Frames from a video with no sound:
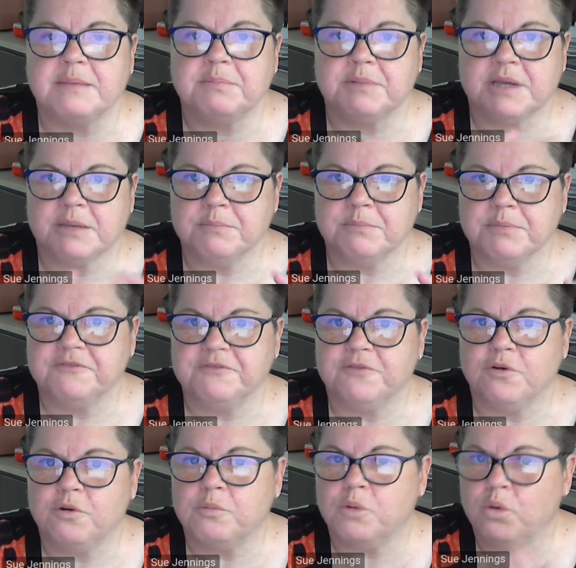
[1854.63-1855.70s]
can
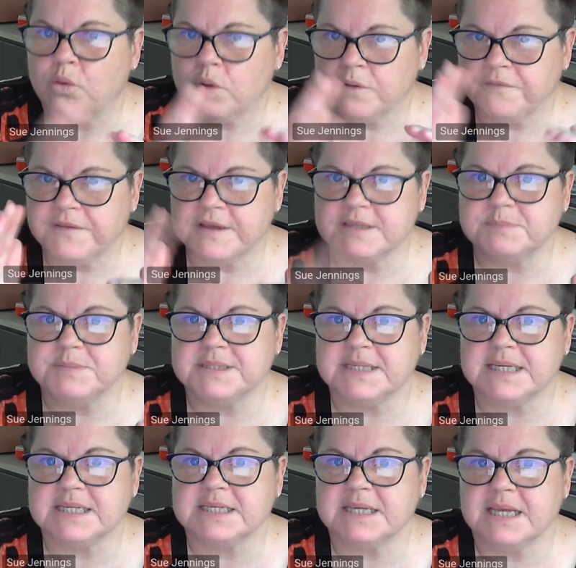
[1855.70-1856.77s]
perform all of those
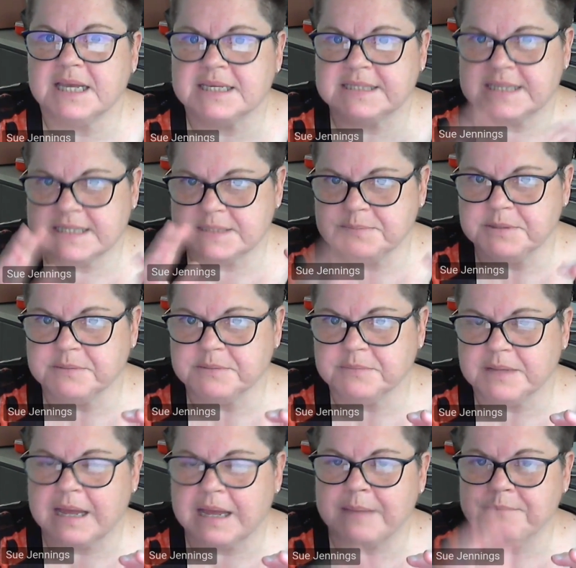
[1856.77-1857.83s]
assessment
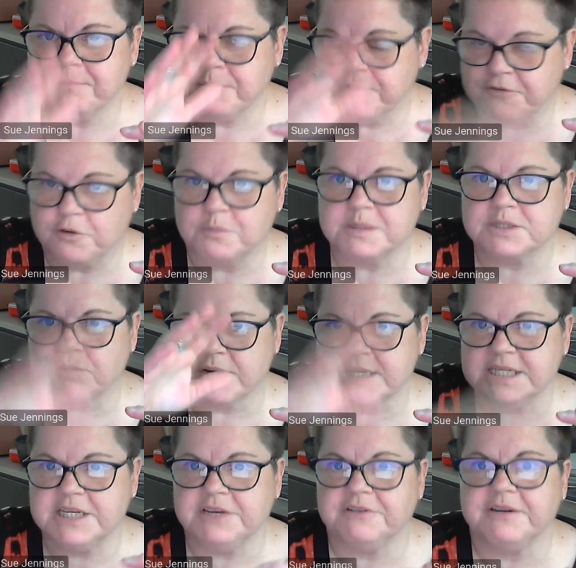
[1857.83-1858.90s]
performance
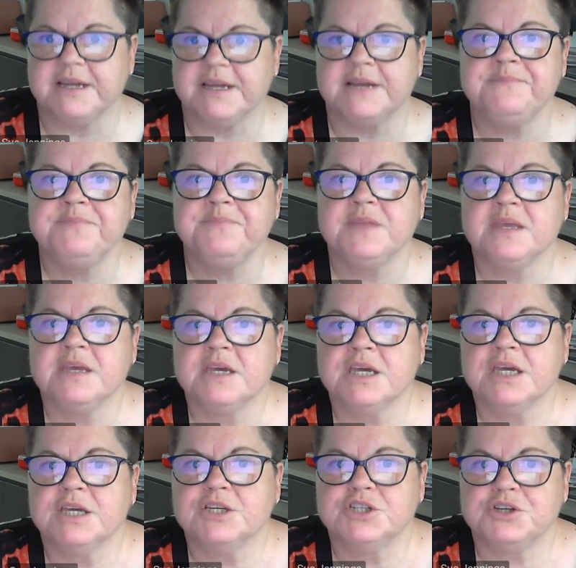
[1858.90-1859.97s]
criteria
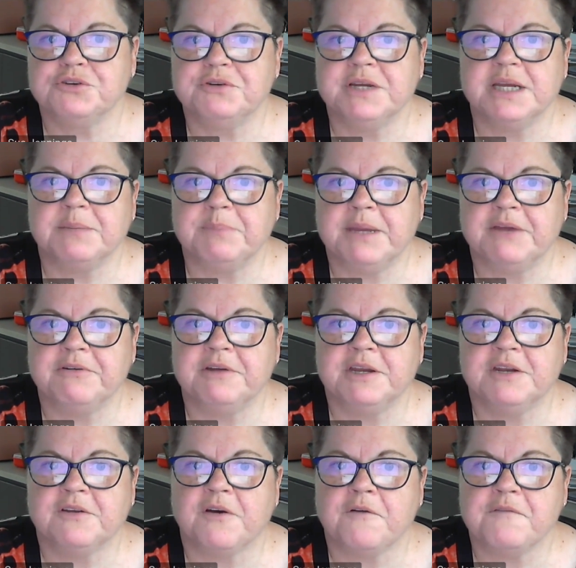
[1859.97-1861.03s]
during a
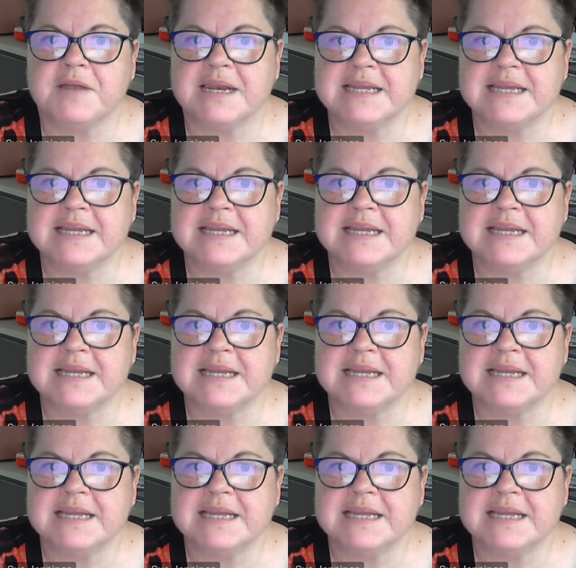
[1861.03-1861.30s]
period of at